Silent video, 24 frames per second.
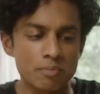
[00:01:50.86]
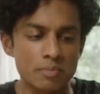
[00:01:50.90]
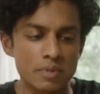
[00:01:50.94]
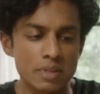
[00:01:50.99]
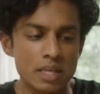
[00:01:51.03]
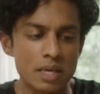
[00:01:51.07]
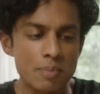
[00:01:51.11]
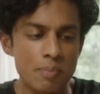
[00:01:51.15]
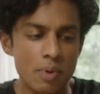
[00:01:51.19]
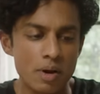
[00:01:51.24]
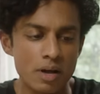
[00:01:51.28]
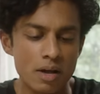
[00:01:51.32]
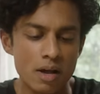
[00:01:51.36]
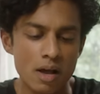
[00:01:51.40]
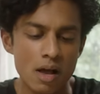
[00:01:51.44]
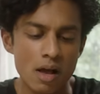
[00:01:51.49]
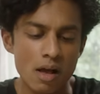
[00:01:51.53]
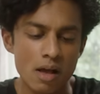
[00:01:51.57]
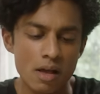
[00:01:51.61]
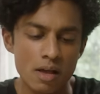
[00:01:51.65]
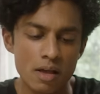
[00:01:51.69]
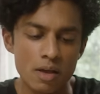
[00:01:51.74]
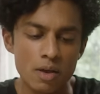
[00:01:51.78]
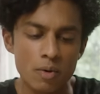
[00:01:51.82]

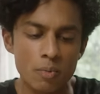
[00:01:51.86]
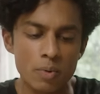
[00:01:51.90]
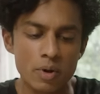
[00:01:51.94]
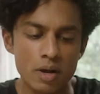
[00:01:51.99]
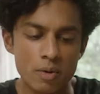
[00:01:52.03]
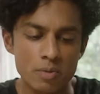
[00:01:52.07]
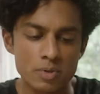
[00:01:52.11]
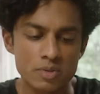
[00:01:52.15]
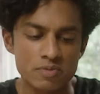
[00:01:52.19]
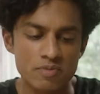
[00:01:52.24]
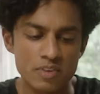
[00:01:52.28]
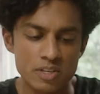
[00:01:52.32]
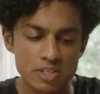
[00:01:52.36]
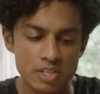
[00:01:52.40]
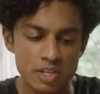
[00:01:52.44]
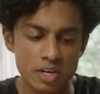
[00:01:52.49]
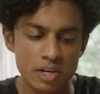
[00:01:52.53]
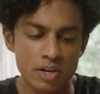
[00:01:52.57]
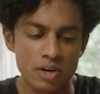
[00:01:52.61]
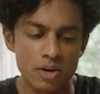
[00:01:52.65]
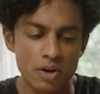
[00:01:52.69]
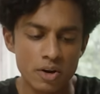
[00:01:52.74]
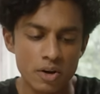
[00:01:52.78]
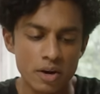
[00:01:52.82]
Deepaka, when I was
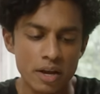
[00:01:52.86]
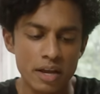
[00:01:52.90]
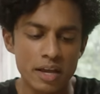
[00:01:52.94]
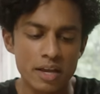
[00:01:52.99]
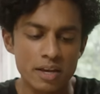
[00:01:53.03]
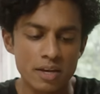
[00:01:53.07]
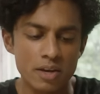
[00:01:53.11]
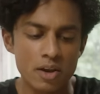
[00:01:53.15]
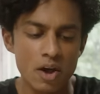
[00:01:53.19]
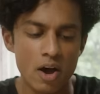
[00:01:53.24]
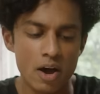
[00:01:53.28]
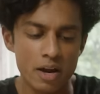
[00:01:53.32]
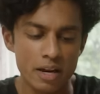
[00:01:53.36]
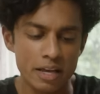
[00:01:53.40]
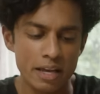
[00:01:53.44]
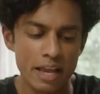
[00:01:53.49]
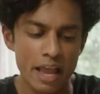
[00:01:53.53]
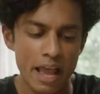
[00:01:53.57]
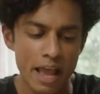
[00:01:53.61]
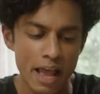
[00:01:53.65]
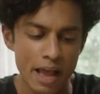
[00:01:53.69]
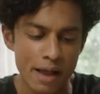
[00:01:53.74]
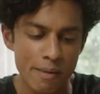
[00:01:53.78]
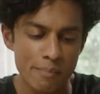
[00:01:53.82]
visiting her in
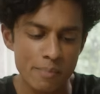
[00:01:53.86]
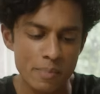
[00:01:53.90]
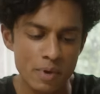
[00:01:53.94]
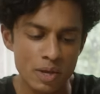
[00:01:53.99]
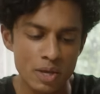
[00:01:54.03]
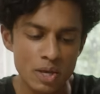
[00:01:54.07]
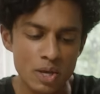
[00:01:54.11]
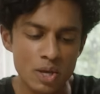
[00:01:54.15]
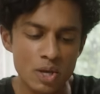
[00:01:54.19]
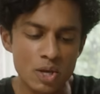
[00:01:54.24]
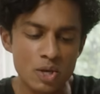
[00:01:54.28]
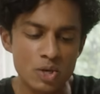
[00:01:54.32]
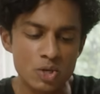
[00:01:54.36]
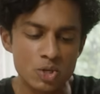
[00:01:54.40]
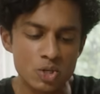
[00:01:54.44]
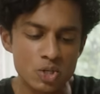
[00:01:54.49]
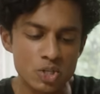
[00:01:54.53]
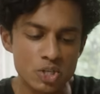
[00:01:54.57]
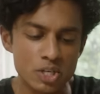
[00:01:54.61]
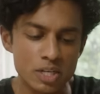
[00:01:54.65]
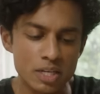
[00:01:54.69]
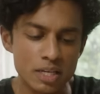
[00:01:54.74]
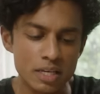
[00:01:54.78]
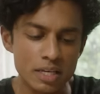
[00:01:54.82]
Nottingham,
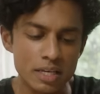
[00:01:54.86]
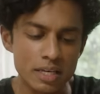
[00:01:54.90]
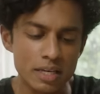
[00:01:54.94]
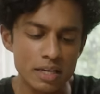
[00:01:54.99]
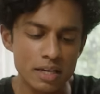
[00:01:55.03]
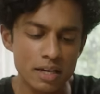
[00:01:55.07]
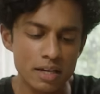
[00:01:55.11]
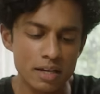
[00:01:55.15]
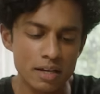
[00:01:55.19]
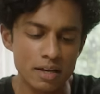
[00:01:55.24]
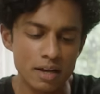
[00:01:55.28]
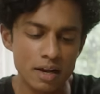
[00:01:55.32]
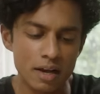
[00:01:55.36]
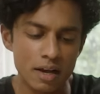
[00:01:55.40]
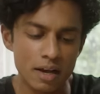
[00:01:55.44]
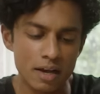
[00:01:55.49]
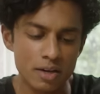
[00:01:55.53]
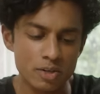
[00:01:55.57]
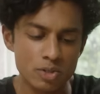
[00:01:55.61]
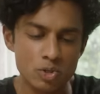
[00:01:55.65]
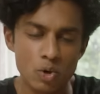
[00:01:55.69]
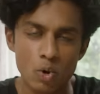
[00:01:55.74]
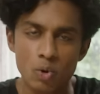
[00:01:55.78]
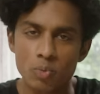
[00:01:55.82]
she
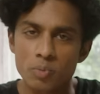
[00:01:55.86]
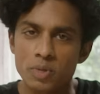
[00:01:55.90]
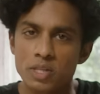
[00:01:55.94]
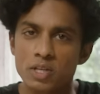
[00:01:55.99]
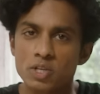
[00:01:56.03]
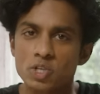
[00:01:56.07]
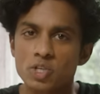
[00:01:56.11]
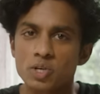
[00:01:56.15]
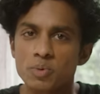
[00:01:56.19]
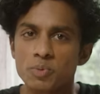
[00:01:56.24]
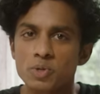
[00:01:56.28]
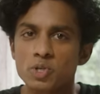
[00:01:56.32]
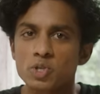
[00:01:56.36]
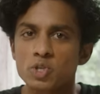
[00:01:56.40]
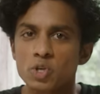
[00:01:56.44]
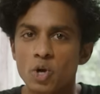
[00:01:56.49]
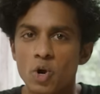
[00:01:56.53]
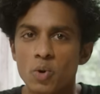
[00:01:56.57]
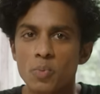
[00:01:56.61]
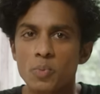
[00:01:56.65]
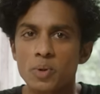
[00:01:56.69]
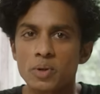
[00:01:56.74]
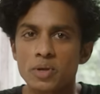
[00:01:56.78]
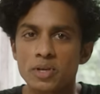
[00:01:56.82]
told me that she would
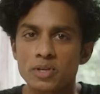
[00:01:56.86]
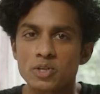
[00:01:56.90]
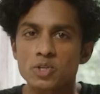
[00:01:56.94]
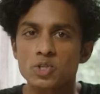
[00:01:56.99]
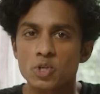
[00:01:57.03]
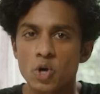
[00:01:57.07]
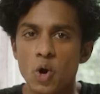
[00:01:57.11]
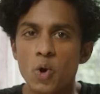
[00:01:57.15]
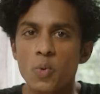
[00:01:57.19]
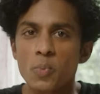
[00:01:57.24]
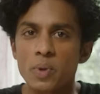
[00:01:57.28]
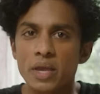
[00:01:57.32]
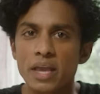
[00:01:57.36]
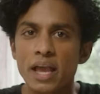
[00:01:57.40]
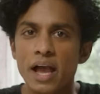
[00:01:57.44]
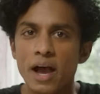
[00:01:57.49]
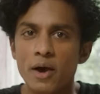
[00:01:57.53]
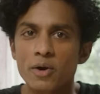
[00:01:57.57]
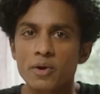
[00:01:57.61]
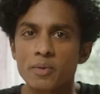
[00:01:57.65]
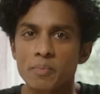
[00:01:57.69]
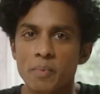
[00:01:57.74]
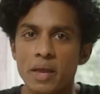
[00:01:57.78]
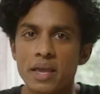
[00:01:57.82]
show me
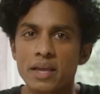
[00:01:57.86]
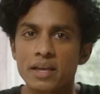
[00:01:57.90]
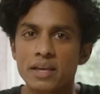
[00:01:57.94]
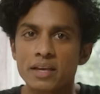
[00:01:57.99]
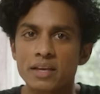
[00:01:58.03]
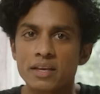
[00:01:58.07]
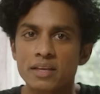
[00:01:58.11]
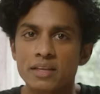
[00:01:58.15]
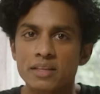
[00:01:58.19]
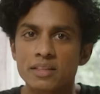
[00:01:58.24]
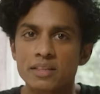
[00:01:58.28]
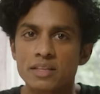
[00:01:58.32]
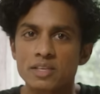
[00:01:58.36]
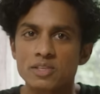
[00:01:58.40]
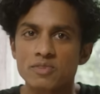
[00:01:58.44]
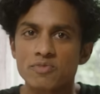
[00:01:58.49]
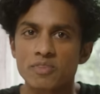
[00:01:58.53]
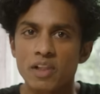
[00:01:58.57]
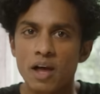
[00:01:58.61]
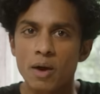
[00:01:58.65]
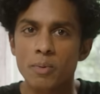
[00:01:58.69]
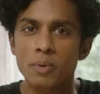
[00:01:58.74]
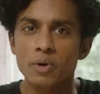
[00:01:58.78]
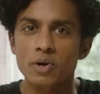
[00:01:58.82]
how to make these
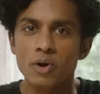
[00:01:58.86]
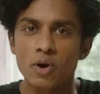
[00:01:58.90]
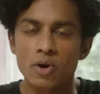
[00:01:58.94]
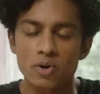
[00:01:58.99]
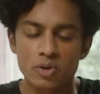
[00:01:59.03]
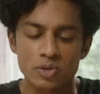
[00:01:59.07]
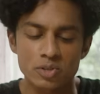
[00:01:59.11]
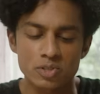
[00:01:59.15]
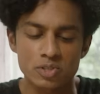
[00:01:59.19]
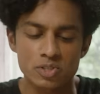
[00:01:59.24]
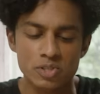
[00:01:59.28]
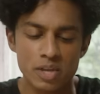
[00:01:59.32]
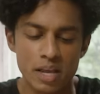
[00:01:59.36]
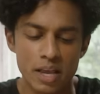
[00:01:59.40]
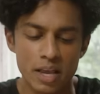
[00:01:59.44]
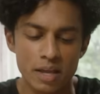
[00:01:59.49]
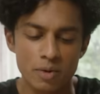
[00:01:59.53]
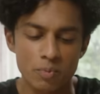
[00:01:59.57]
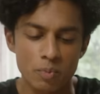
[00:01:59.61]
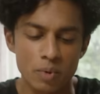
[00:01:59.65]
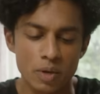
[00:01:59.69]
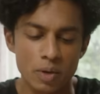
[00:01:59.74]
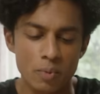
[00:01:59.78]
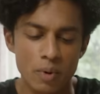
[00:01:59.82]
flower garlands.
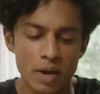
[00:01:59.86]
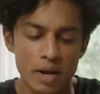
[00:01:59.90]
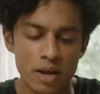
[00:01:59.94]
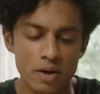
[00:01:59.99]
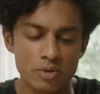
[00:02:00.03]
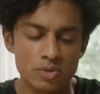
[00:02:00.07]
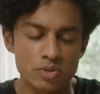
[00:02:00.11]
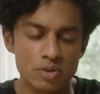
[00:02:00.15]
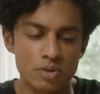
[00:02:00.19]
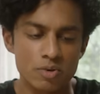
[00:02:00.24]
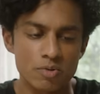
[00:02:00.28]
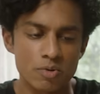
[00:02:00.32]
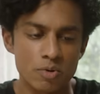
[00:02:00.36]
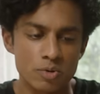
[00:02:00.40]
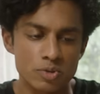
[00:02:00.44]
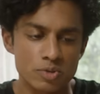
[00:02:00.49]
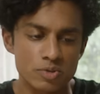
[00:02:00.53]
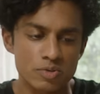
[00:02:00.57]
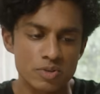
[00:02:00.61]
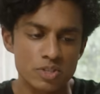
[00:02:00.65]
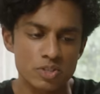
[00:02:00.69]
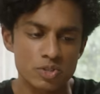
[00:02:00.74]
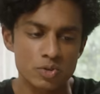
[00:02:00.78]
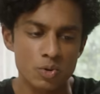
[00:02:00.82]
And we went out to the
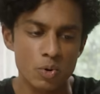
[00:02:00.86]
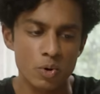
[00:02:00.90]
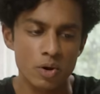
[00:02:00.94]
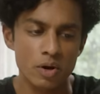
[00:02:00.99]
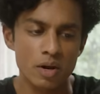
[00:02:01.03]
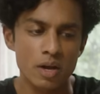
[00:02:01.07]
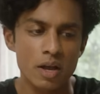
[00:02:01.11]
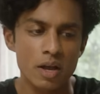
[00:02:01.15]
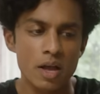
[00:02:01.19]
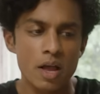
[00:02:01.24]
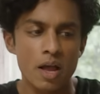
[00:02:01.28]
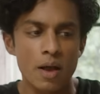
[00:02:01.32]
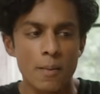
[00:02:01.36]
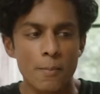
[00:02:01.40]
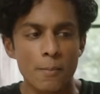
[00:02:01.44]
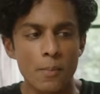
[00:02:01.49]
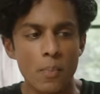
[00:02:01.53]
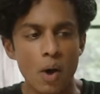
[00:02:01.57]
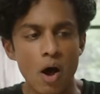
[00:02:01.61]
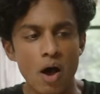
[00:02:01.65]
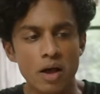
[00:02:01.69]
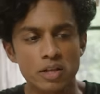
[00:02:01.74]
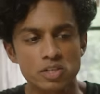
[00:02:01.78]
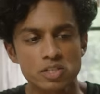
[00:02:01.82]
grocery store,
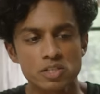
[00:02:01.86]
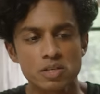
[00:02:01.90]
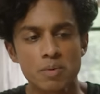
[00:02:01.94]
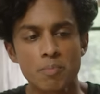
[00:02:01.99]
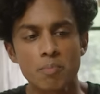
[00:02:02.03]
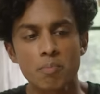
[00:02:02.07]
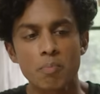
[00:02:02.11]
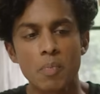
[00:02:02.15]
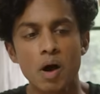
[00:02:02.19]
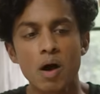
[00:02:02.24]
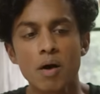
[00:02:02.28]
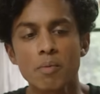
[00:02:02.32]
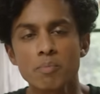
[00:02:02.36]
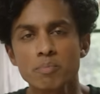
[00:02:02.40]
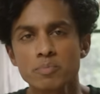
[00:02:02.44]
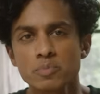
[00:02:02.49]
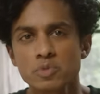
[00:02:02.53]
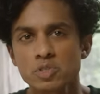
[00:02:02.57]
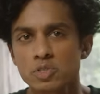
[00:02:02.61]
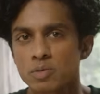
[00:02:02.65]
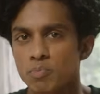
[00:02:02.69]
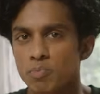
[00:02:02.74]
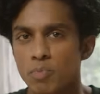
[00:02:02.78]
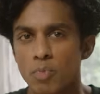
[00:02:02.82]
bought some
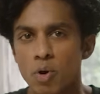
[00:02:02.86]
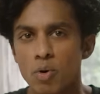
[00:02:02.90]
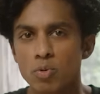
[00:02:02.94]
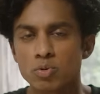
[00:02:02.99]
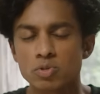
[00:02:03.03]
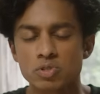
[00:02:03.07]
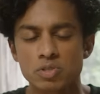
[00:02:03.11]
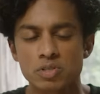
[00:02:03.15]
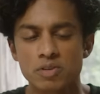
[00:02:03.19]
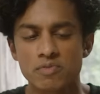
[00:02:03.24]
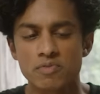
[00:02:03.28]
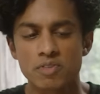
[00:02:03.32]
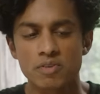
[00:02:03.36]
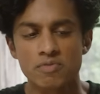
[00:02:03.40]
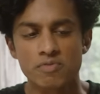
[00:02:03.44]
mums. Most of the